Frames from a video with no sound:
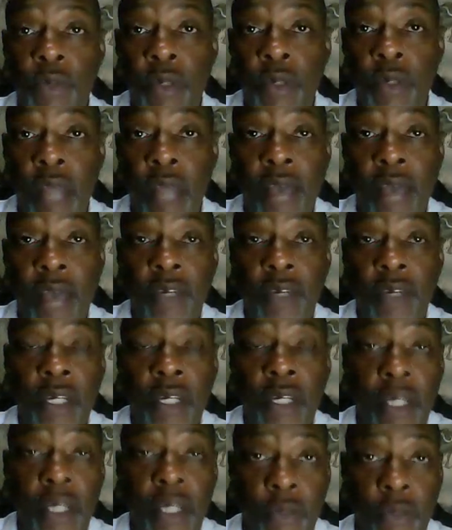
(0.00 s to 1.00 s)
moving to
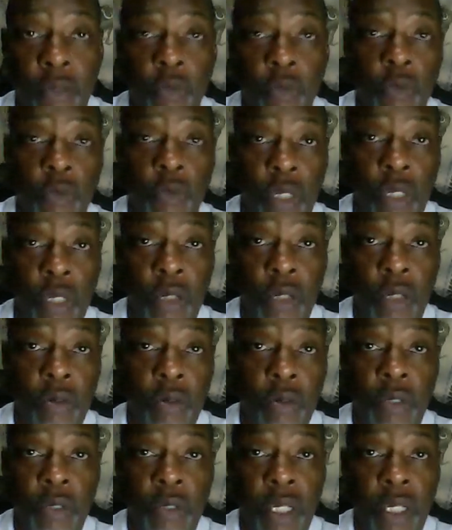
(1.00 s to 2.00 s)
Africa and
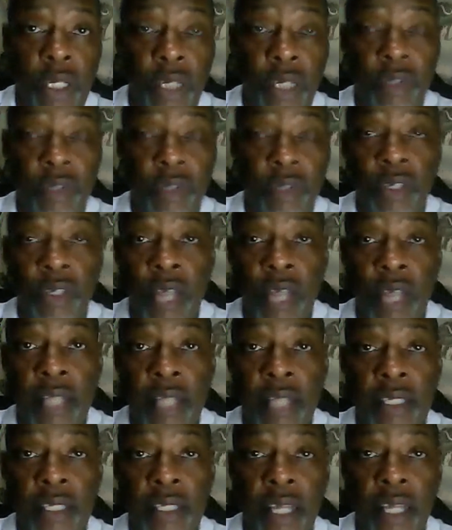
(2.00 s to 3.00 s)
leaving the
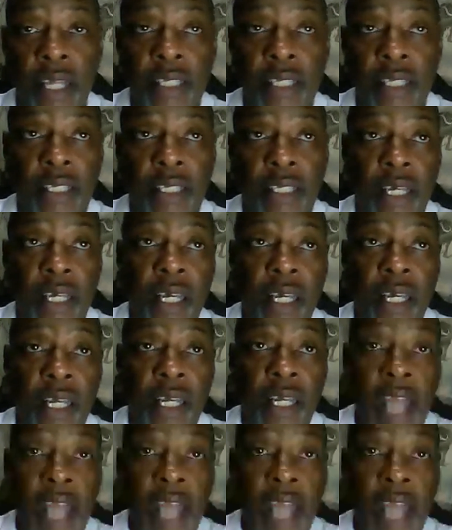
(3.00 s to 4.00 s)
United States.
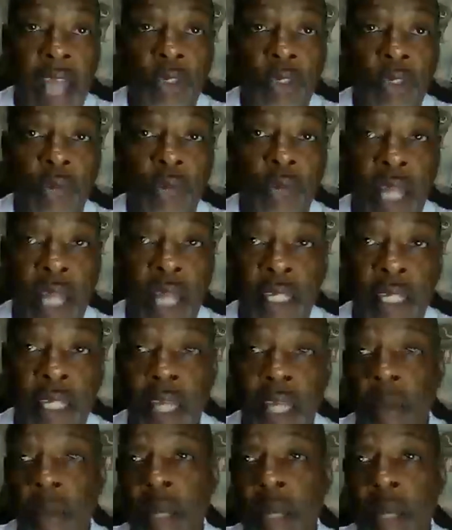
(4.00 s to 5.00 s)
And actually, what I
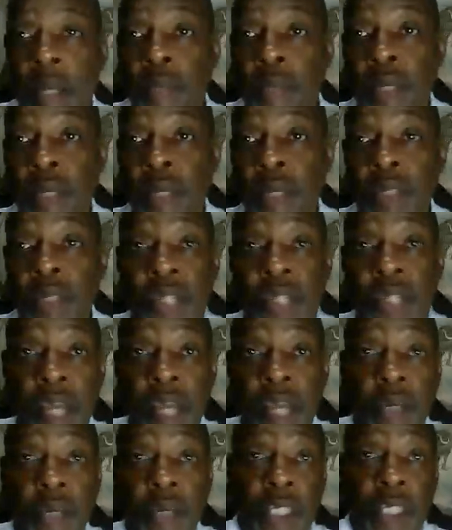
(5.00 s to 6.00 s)
did, I made a big
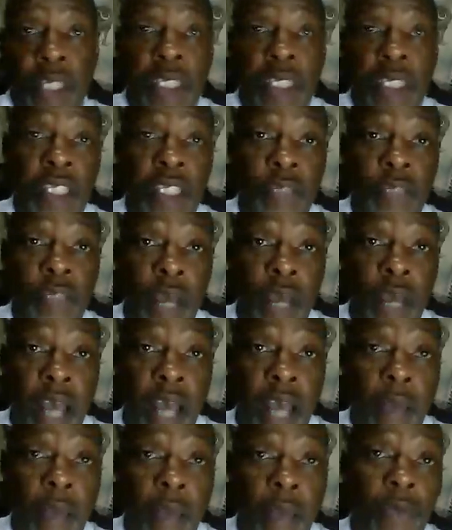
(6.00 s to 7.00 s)
mistake, because this is my
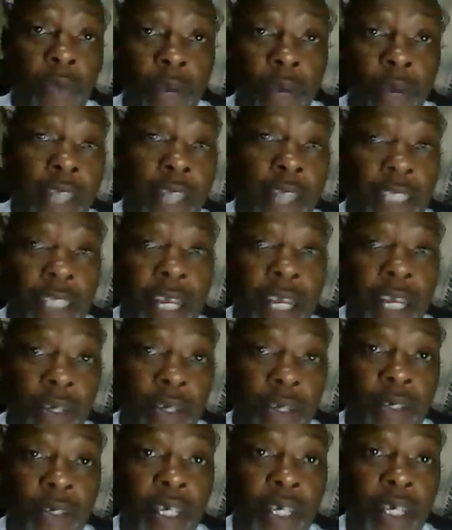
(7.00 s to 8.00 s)
Amin Ra
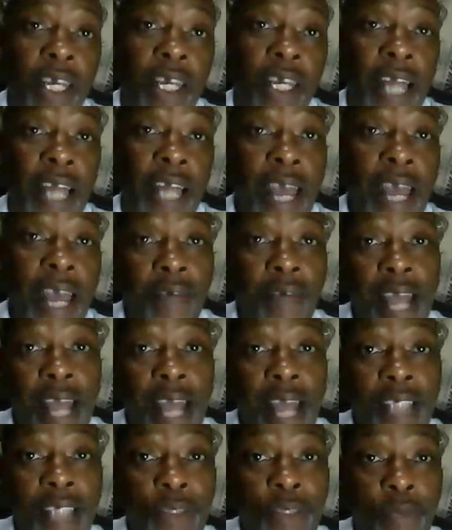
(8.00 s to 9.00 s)
channel, and
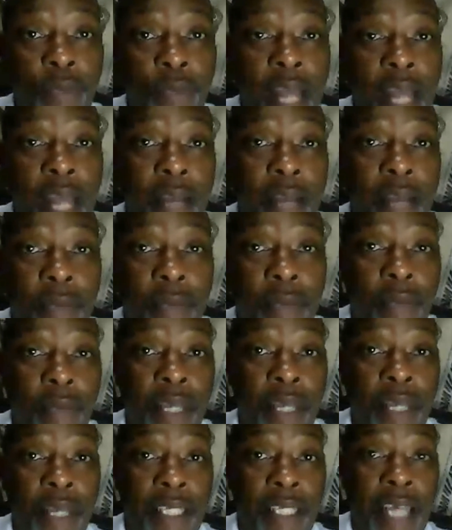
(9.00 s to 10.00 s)
I have an actual
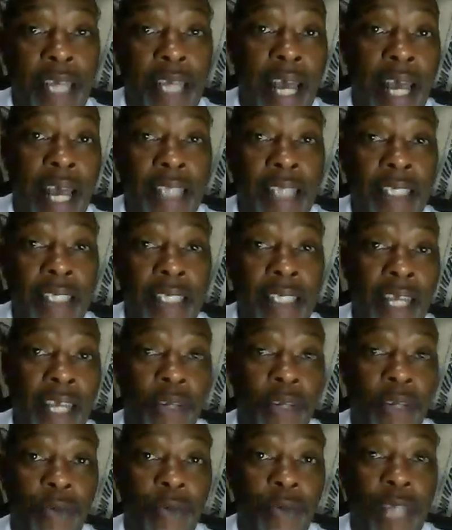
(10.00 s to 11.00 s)
Black Man's
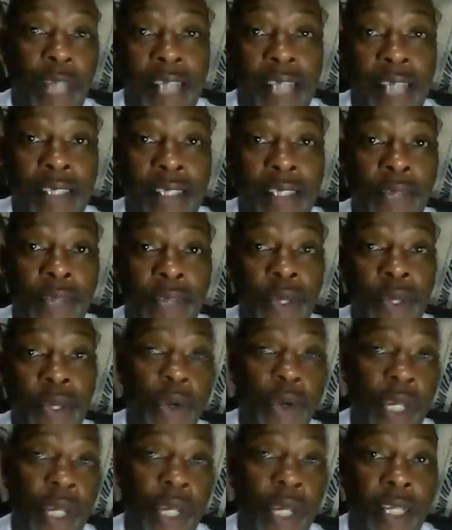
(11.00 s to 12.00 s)
Guide channel which
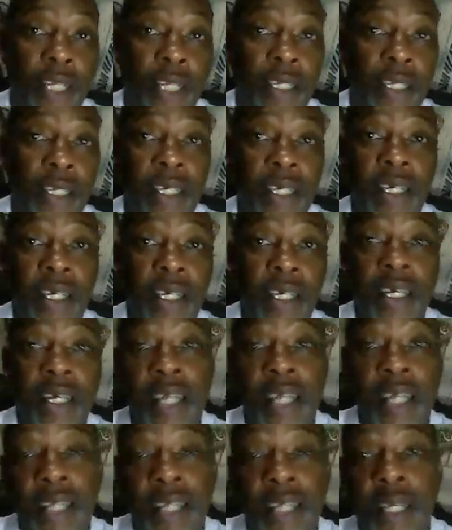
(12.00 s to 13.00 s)
has nothing on it.
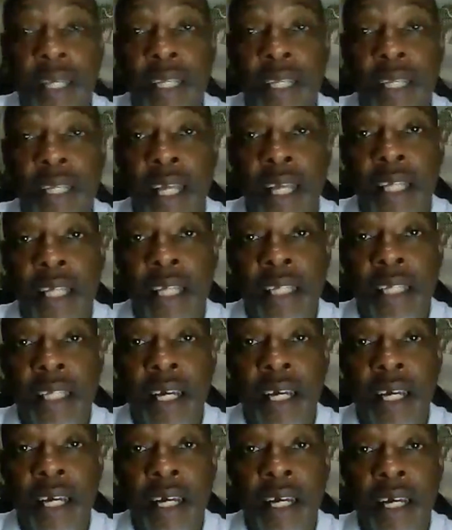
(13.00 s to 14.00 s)
And I
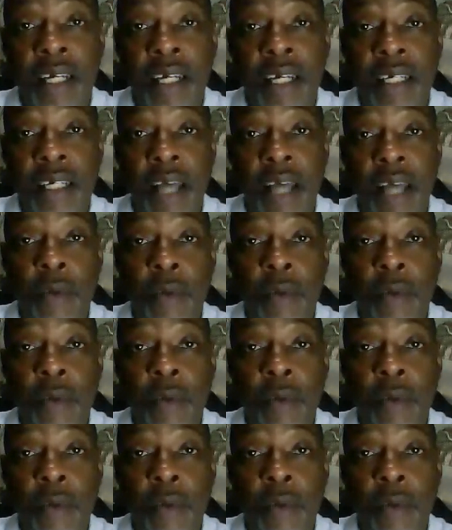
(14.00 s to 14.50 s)
think that